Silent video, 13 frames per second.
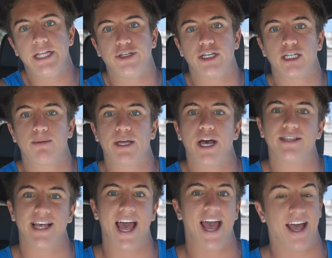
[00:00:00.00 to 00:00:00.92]
Just
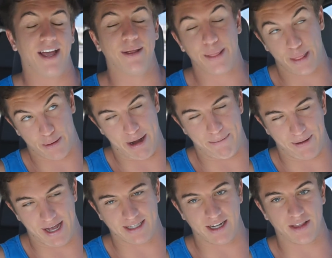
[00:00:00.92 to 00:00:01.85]
because 3
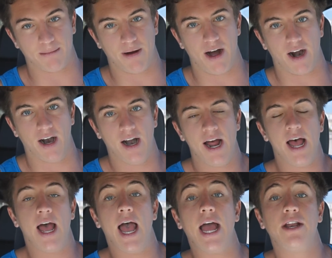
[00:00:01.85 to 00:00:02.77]
plates on the bar,
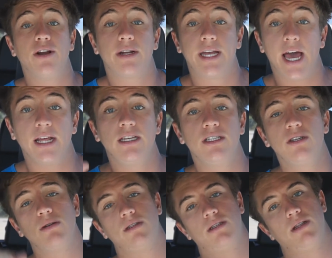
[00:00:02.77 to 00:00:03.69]
and you're getting
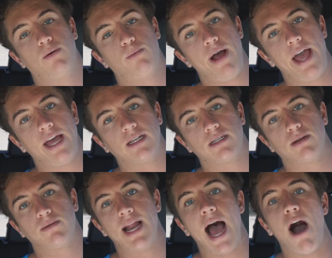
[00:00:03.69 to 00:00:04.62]
used to the weight.
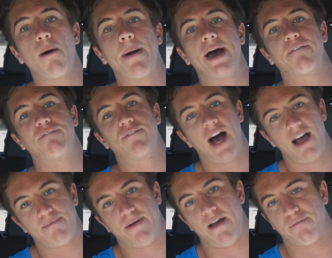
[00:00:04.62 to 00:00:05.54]
So now I'm at a
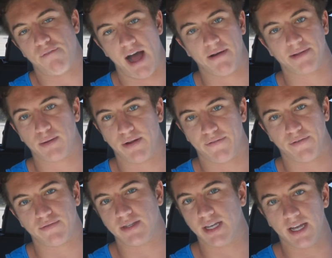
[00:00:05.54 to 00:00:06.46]
5x5 with
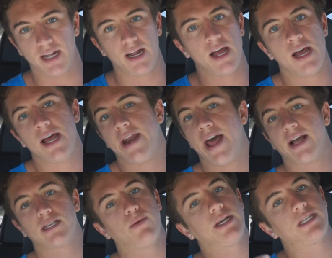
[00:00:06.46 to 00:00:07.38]
315.
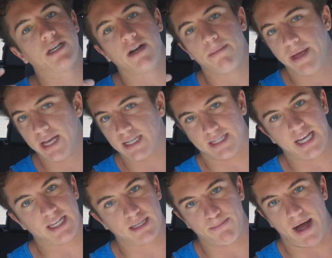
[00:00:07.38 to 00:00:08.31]
Next week's gonna be a
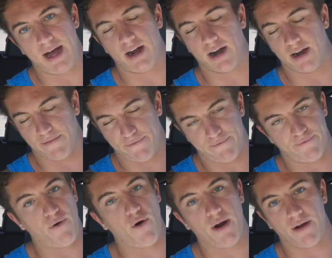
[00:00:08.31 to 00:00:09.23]

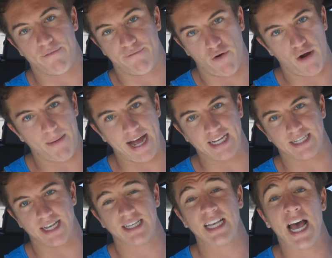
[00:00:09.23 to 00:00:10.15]

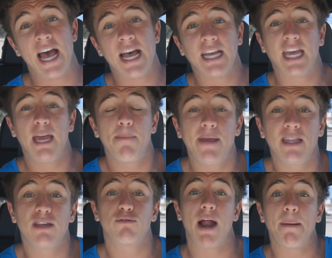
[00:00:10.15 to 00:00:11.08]
4x6,
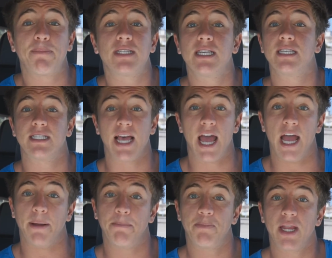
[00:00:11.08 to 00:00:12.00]
keeping the reps the
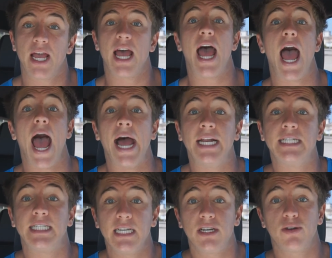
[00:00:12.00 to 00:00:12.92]
same
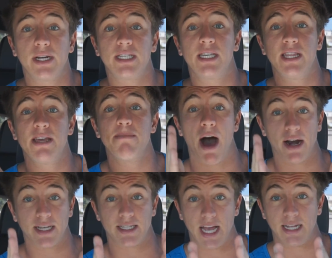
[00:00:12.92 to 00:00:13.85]
and decreasing the
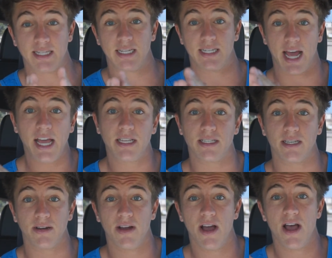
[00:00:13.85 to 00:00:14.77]
amount of sets it takes
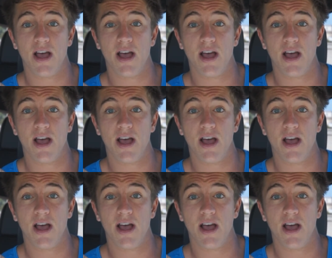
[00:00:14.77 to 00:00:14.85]
you.